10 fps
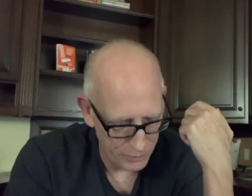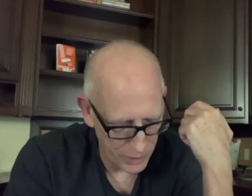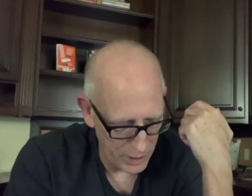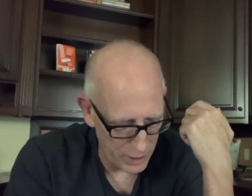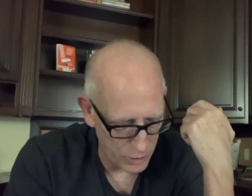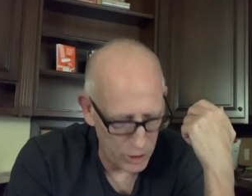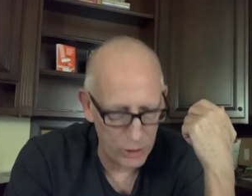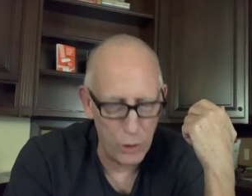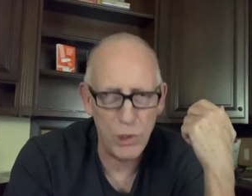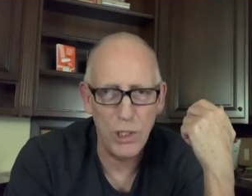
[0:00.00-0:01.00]
you know,
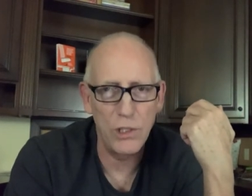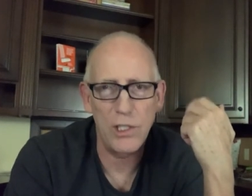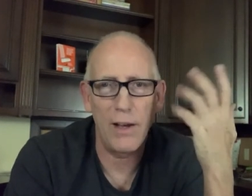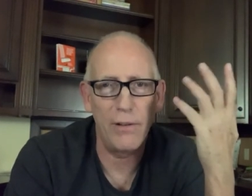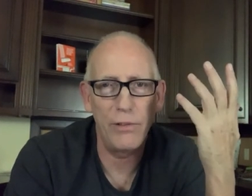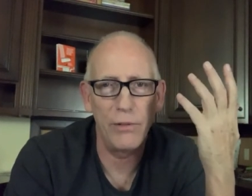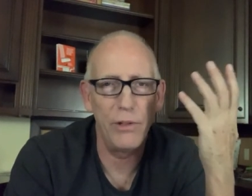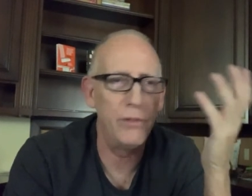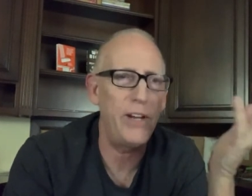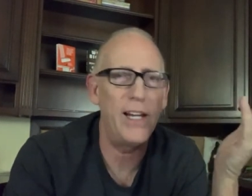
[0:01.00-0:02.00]
collusion stuff, the,
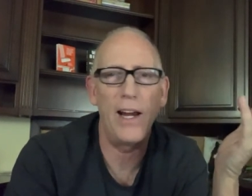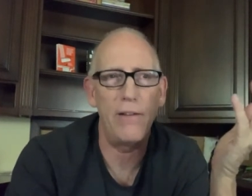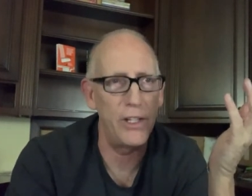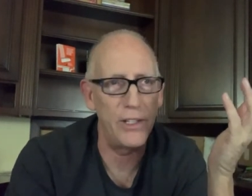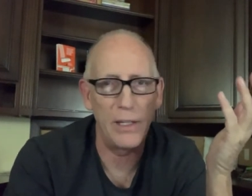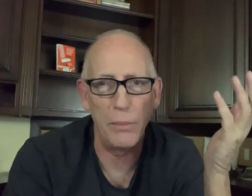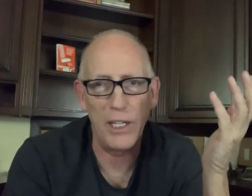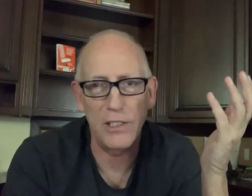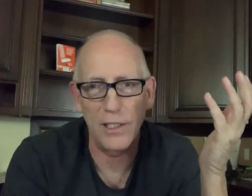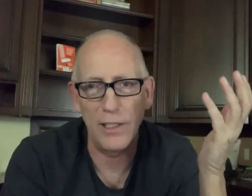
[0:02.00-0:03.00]
the fake everything,
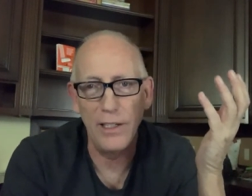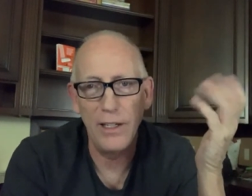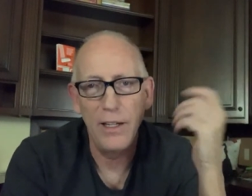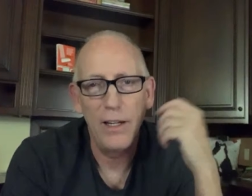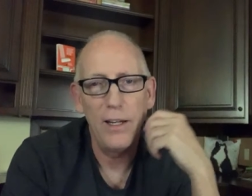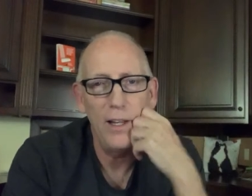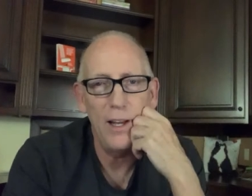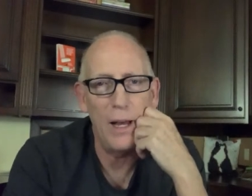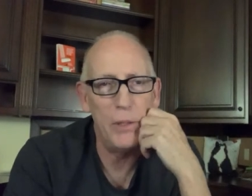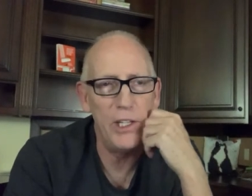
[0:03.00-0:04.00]
basically.
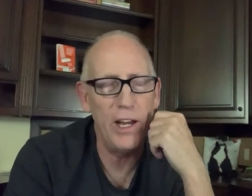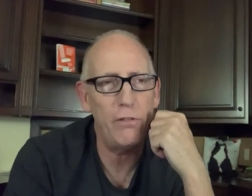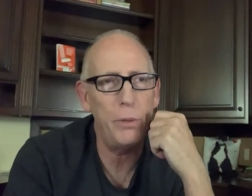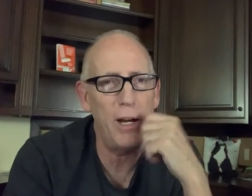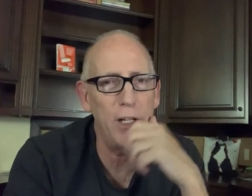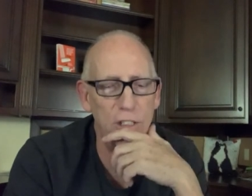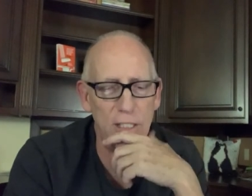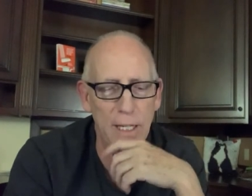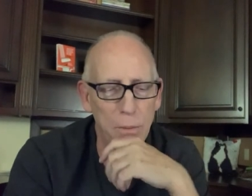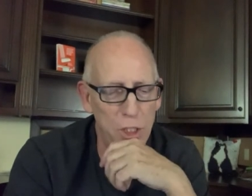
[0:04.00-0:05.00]
Uh, I mean, the FBI
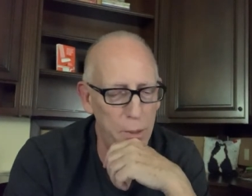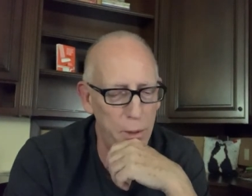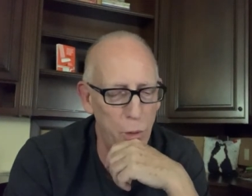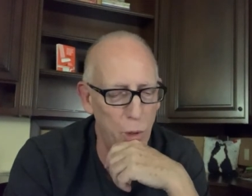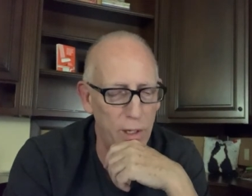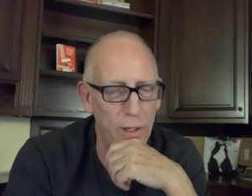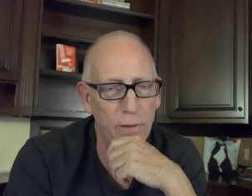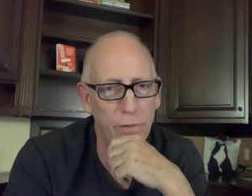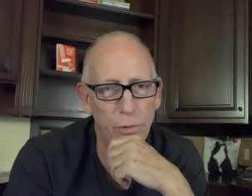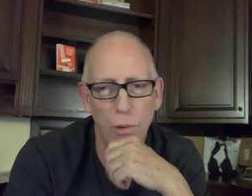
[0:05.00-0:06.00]
seems to be
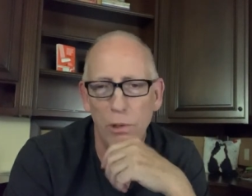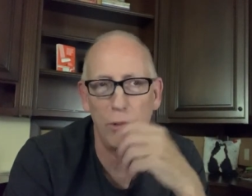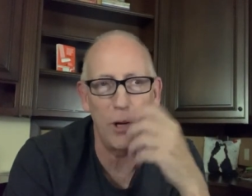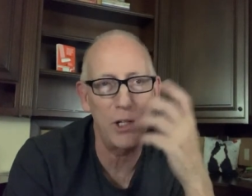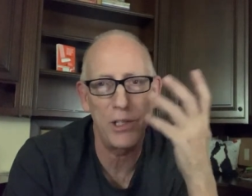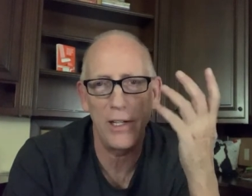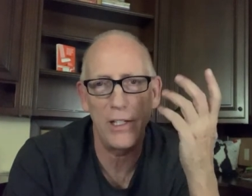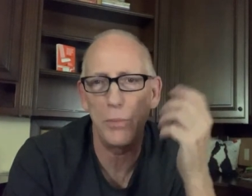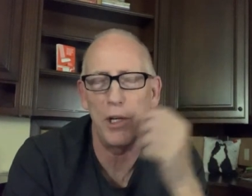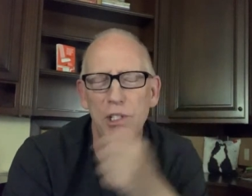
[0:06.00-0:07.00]
working for Russia
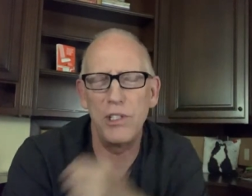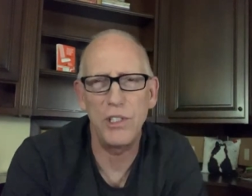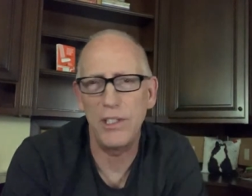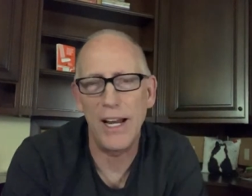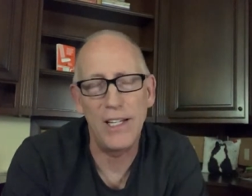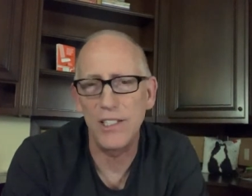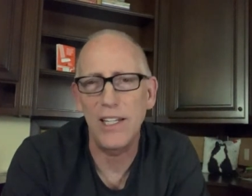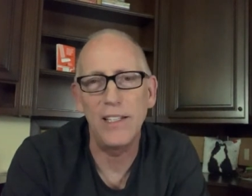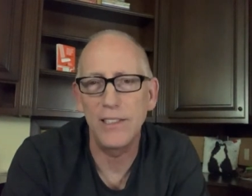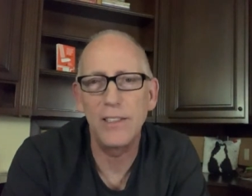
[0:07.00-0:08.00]
as much as the United
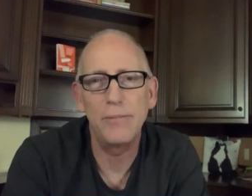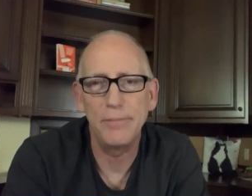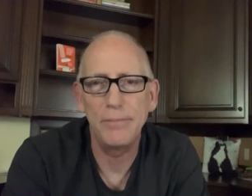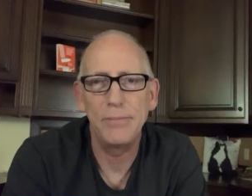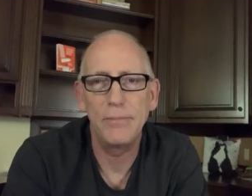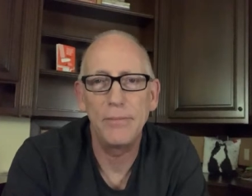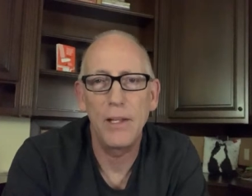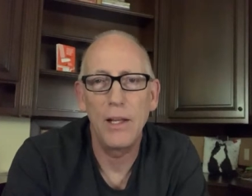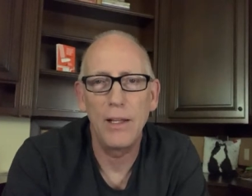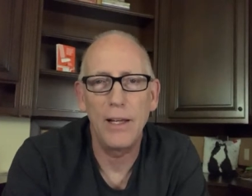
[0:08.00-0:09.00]
States.
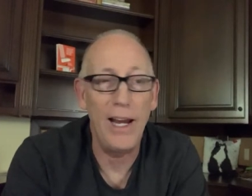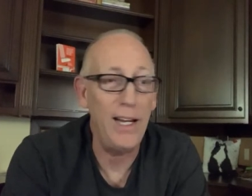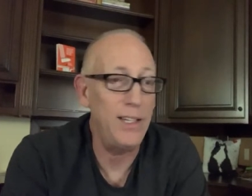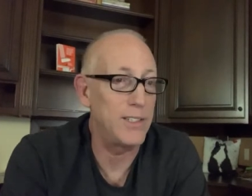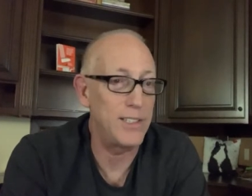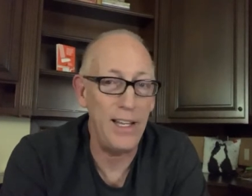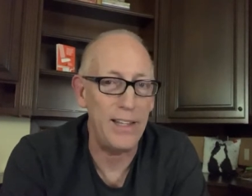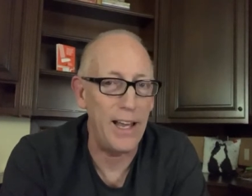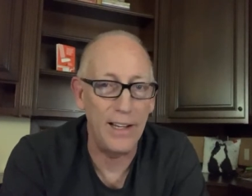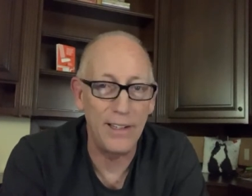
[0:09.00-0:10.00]
I hate to say
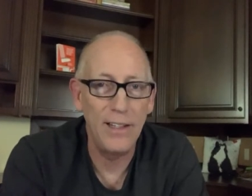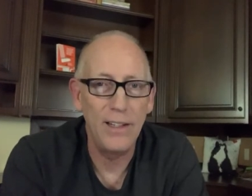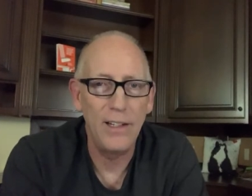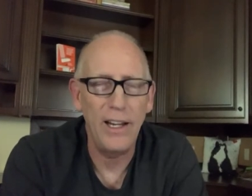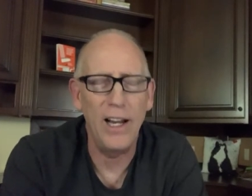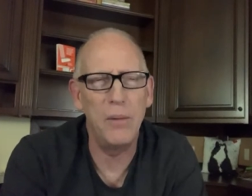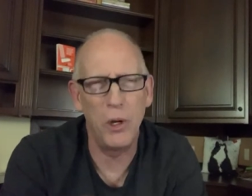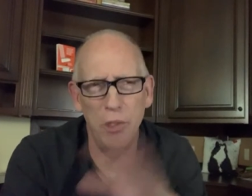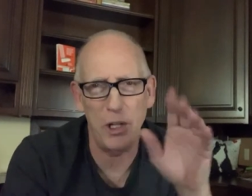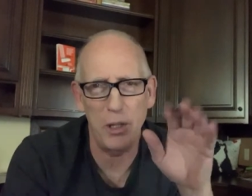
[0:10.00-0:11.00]
that. And I'm
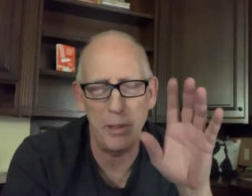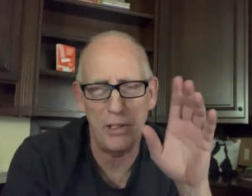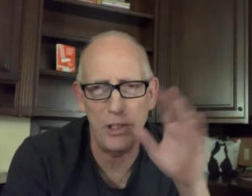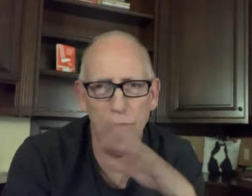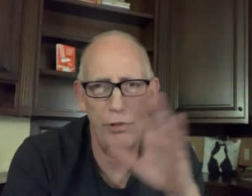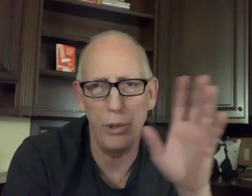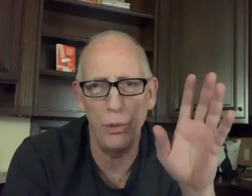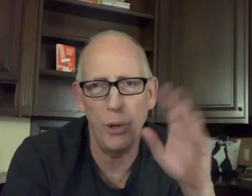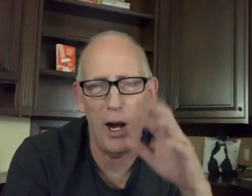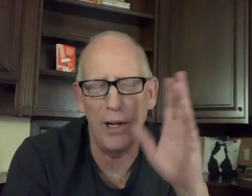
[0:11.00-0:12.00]
only talking about these
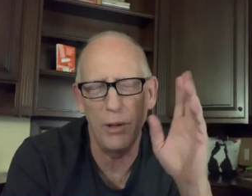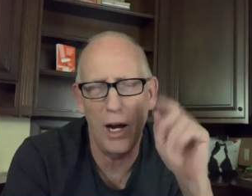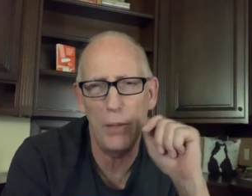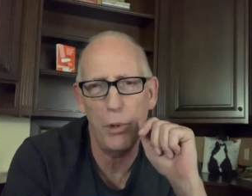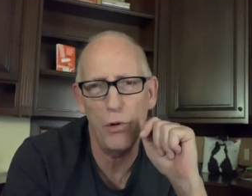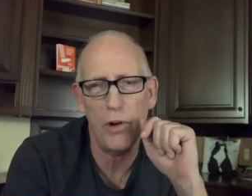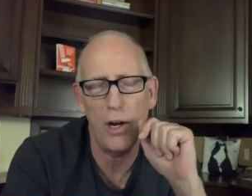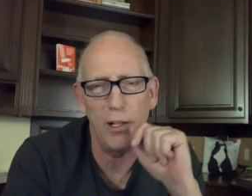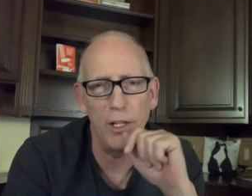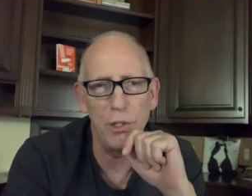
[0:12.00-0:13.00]
few high, high
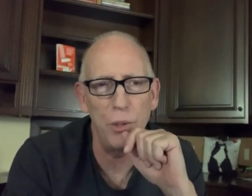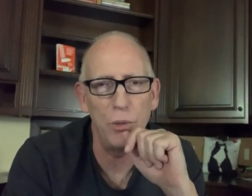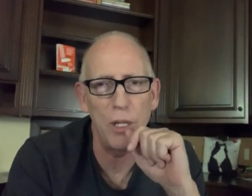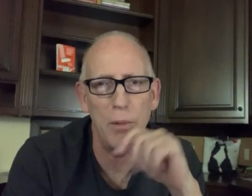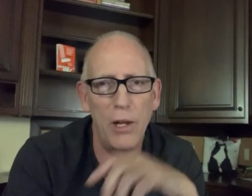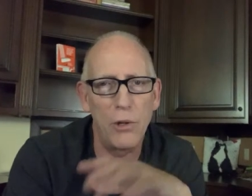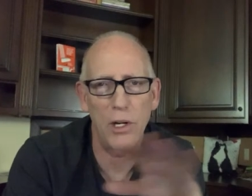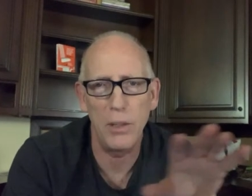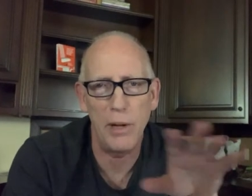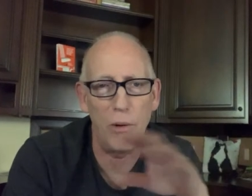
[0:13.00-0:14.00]
profile issues. I'm not
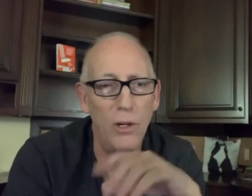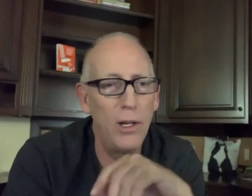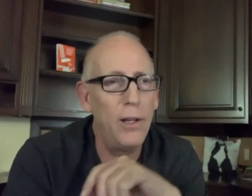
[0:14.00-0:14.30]
talking about